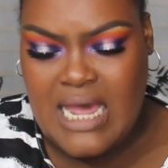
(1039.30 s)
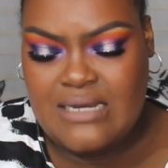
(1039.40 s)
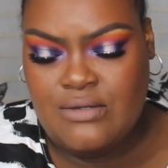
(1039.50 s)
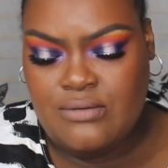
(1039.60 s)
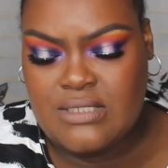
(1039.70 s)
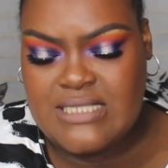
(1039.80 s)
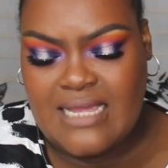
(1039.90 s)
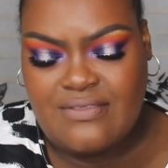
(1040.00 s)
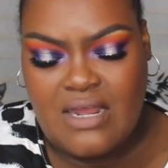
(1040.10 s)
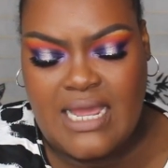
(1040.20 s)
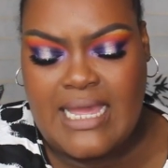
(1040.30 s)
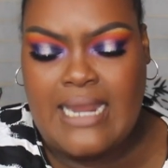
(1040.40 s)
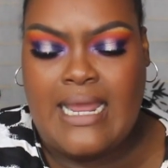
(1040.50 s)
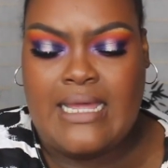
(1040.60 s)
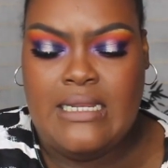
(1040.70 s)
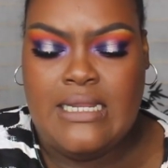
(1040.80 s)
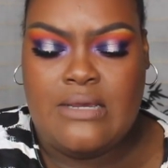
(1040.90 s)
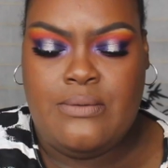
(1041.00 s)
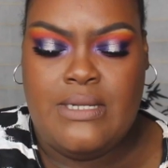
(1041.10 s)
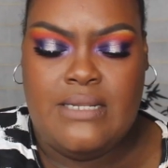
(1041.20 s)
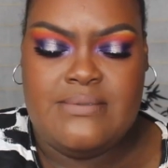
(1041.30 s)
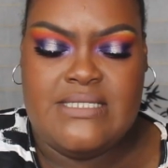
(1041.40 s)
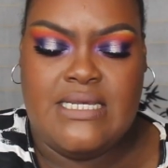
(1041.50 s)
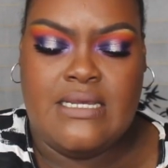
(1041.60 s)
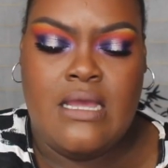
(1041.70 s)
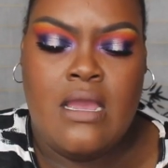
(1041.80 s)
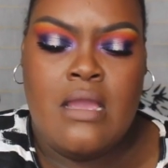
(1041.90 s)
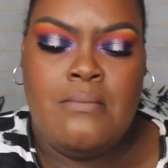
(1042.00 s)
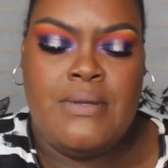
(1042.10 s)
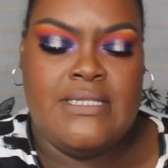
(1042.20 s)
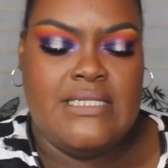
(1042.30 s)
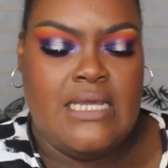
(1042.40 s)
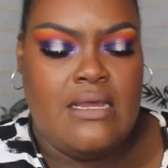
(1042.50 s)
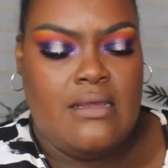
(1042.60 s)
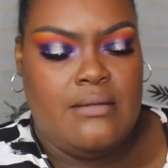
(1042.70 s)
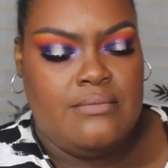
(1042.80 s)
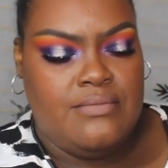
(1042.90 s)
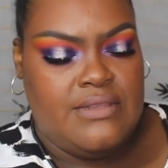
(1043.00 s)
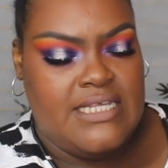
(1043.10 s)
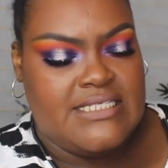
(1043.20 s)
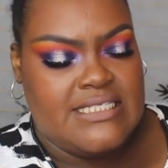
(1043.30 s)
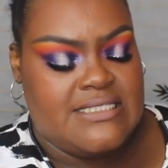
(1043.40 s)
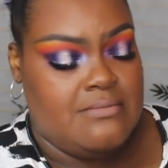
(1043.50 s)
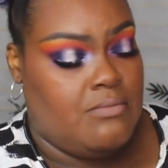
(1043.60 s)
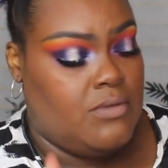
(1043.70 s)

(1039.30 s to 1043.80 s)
I do because I thought I got like a liquid lipstick but um, this is